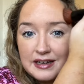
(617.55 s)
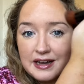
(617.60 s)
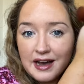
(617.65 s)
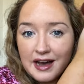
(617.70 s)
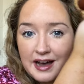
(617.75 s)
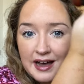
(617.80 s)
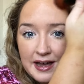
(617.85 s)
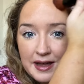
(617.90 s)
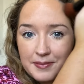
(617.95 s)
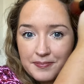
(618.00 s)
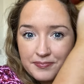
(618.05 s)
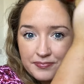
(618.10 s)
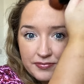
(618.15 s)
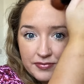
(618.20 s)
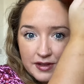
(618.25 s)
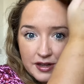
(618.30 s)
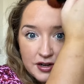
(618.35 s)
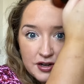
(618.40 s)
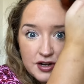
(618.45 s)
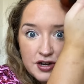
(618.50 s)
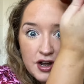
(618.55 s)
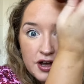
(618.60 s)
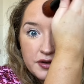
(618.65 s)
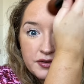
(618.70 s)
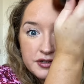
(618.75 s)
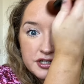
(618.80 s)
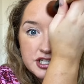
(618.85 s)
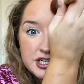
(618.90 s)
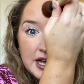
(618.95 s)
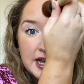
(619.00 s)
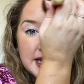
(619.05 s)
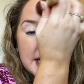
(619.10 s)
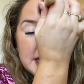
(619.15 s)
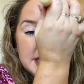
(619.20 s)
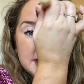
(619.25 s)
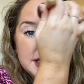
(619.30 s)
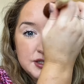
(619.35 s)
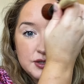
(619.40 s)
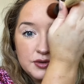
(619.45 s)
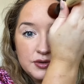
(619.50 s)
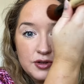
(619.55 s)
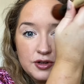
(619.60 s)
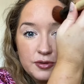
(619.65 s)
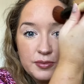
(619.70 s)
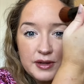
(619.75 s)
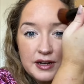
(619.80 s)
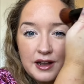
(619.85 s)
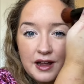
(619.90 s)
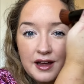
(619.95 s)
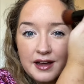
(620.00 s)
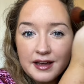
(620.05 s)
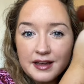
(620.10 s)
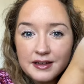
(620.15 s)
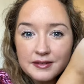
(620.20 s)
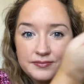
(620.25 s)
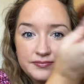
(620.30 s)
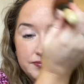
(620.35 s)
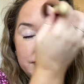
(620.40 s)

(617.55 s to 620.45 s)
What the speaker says: No shade at all, but like